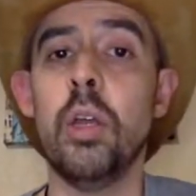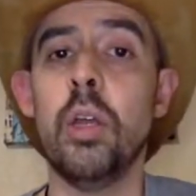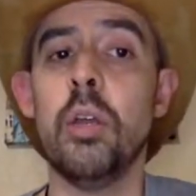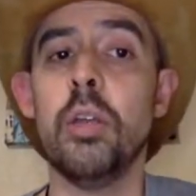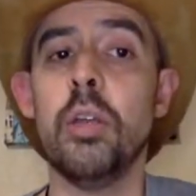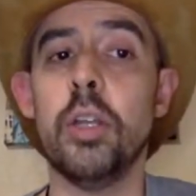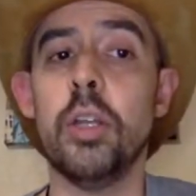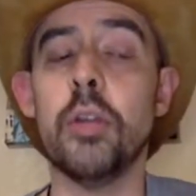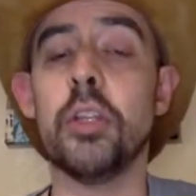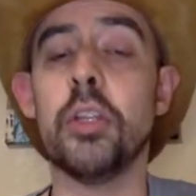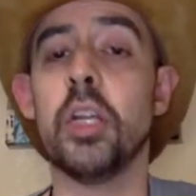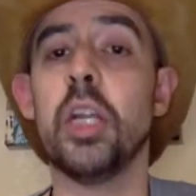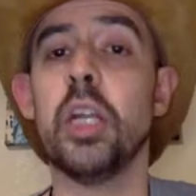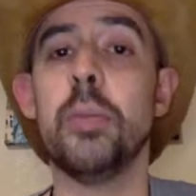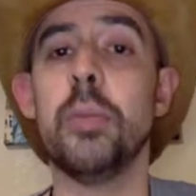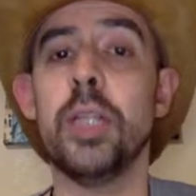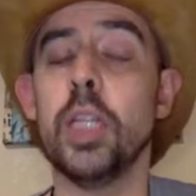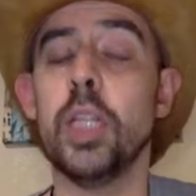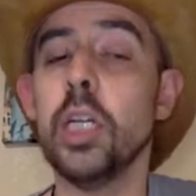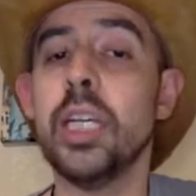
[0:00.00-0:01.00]
you know, they're going to
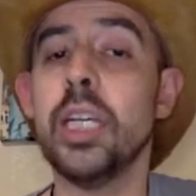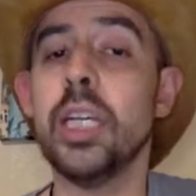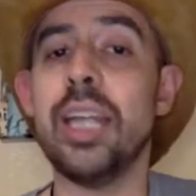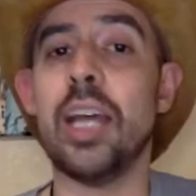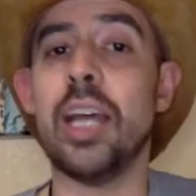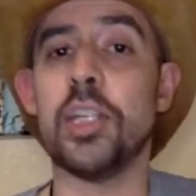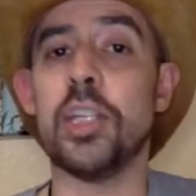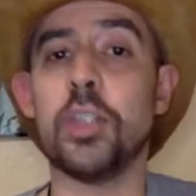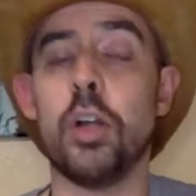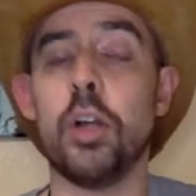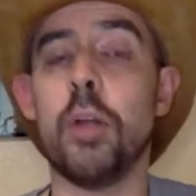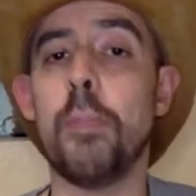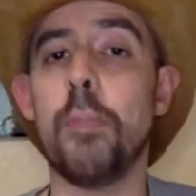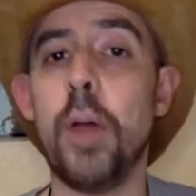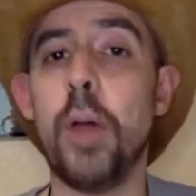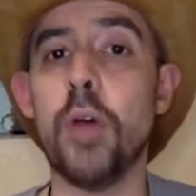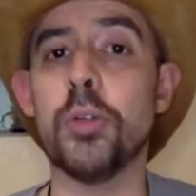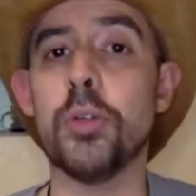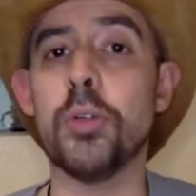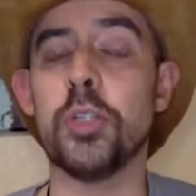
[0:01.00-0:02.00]
be looking at certain posts.